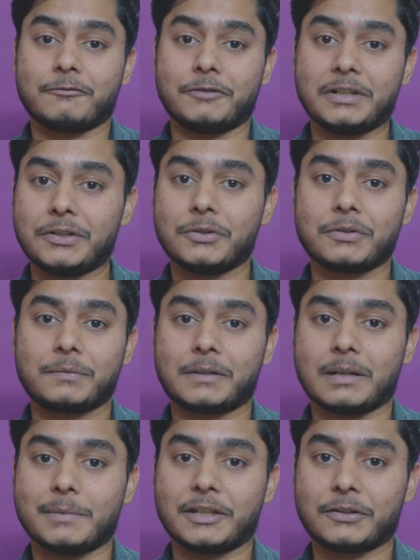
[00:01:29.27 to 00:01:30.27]
video
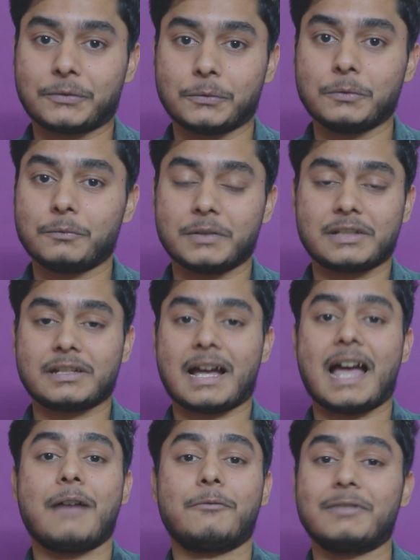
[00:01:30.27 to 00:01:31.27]
coming soon which
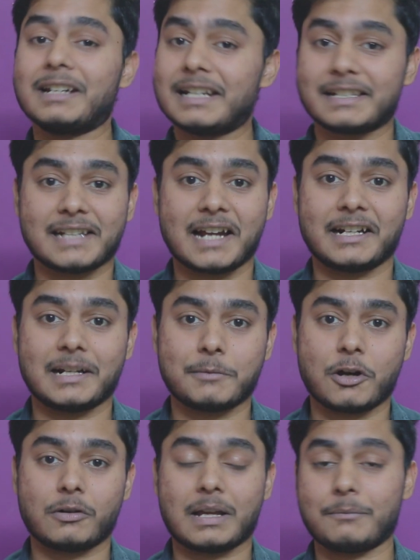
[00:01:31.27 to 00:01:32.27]
I am really excited
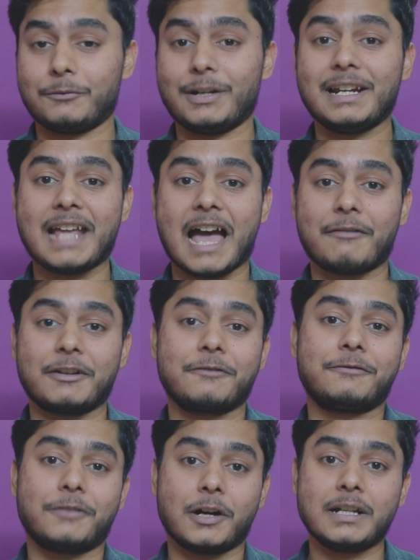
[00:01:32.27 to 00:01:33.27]
about I'm really having
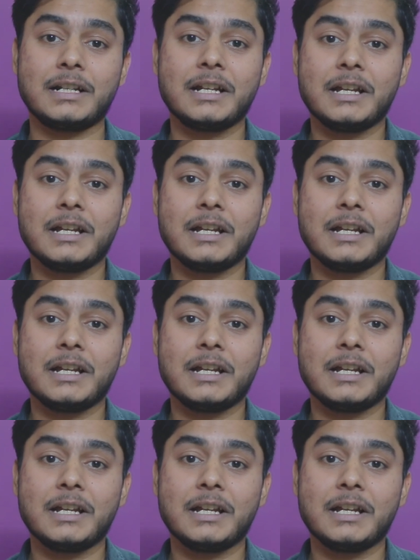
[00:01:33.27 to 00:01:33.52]
fun